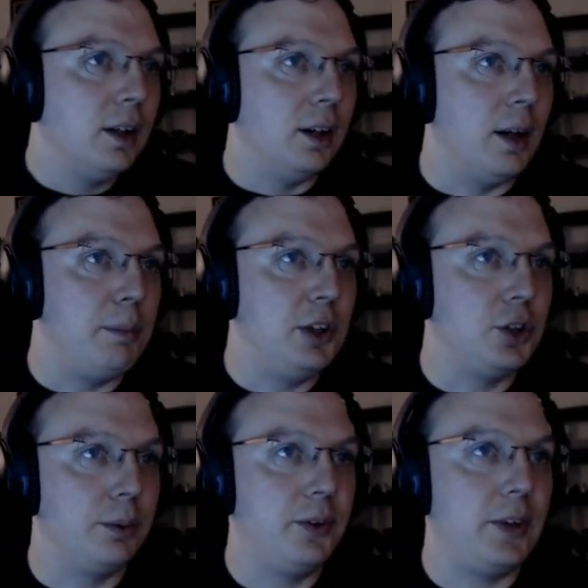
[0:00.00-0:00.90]
Le
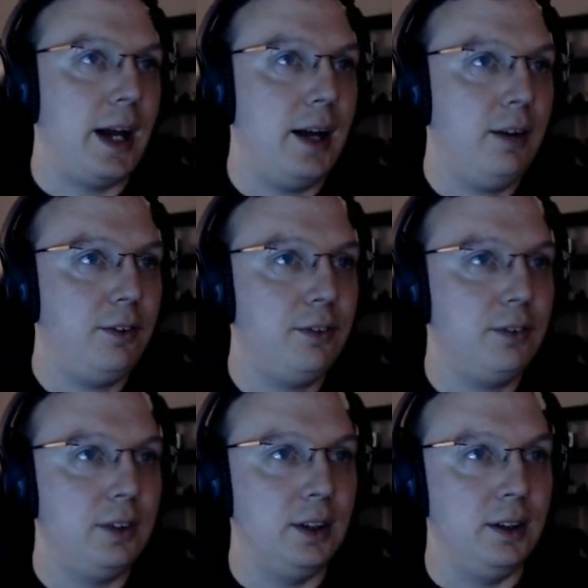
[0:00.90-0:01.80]
Bishop Staff.
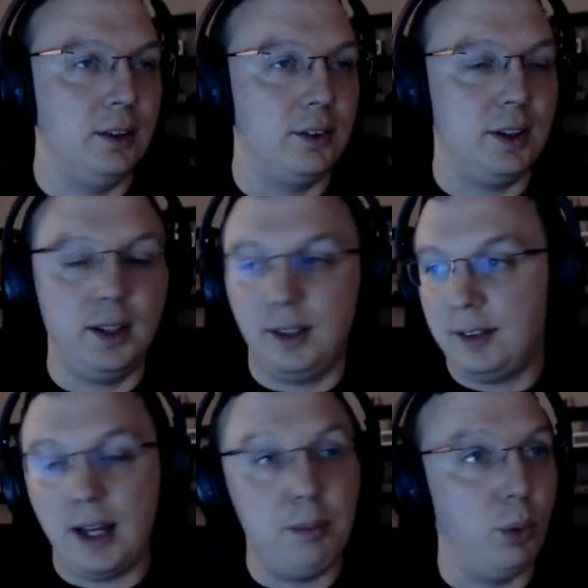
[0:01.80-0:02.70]
It is a
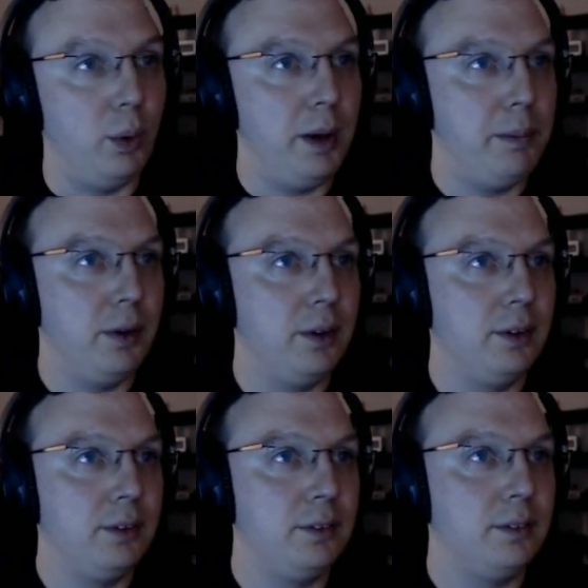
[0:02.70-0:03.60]
type of
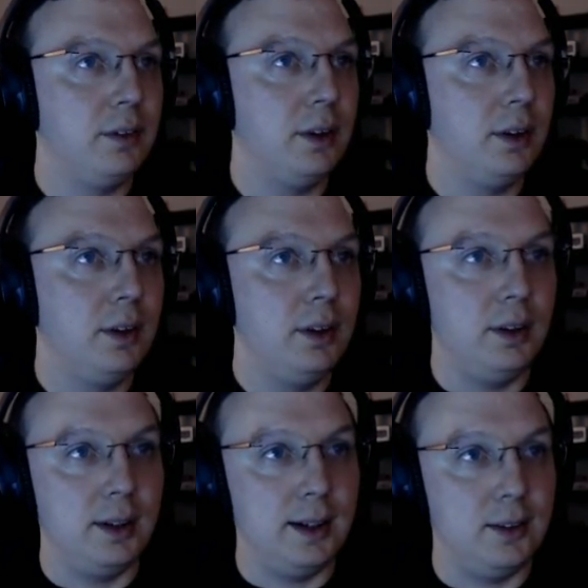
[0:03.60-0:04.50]
weapon.
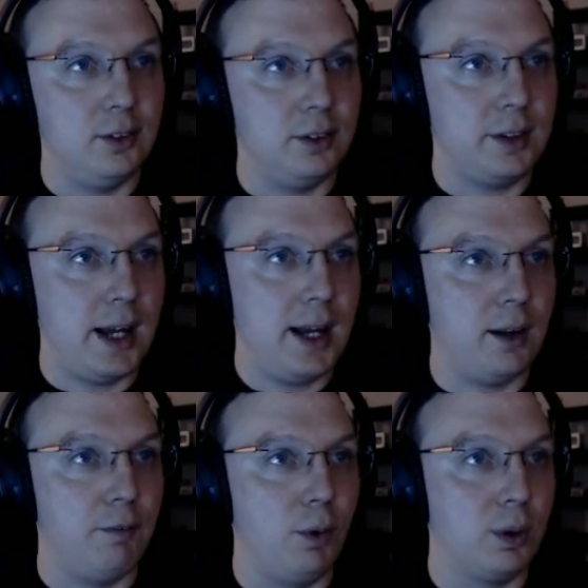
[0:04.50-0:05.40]
It has an attack
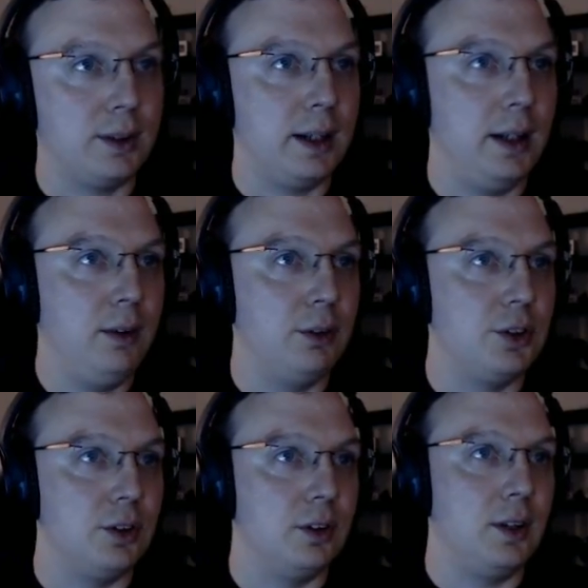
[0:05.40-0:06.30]
14, which
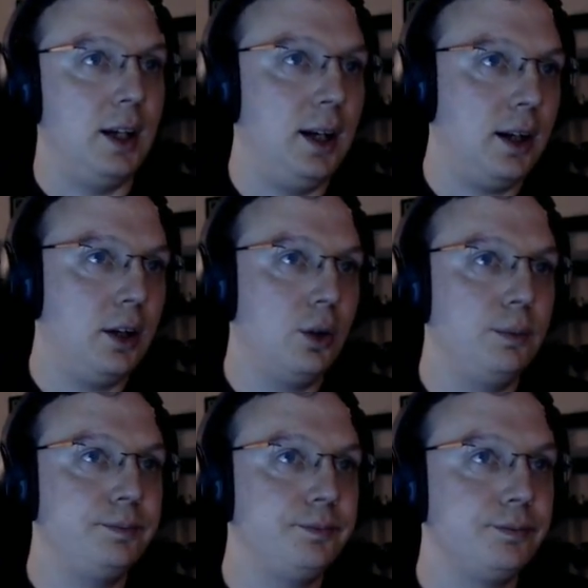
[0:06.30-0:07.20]
is Echo.
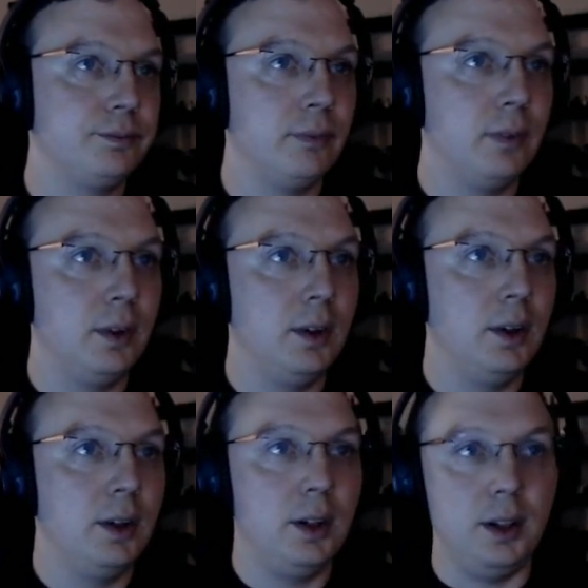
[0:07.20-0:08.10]

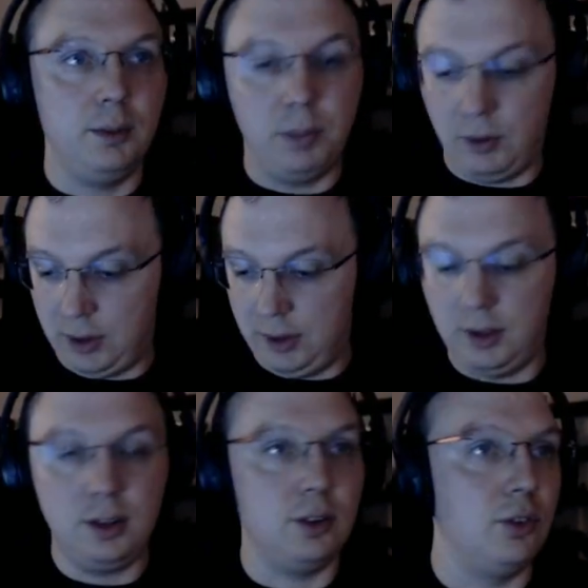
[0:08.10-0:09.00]
Hit
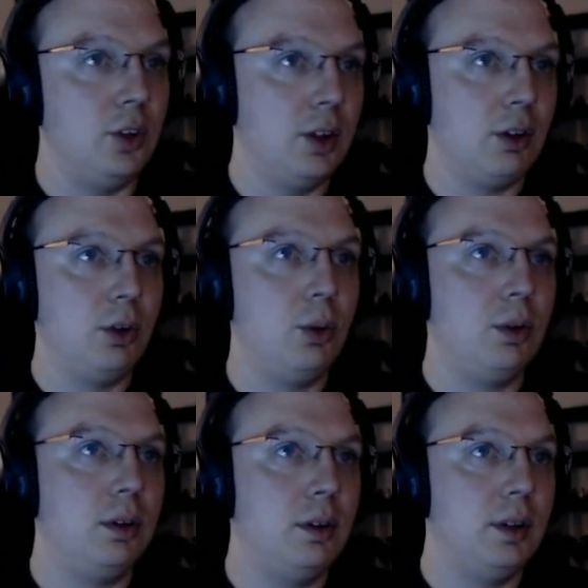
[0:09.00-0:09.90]
percentage is 0,
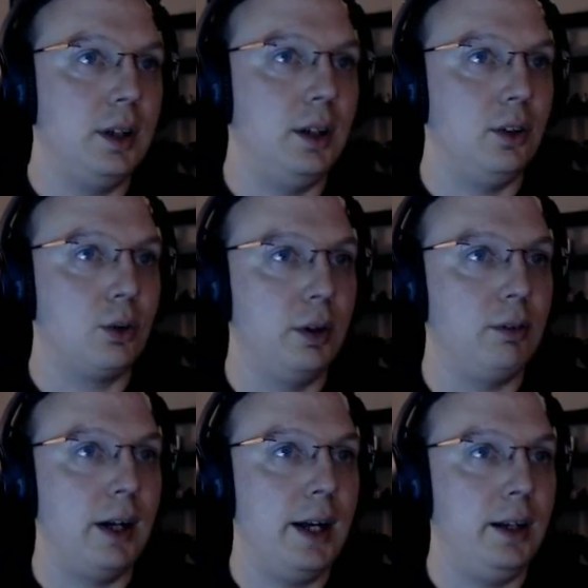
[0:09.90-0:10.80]
and its crit
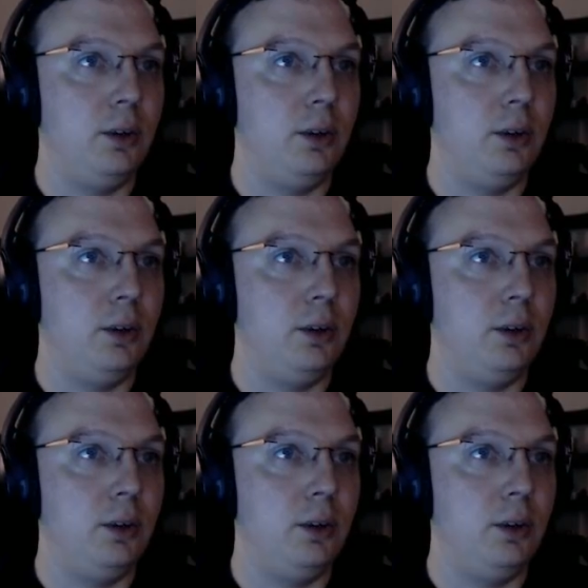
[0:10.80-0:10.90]
rate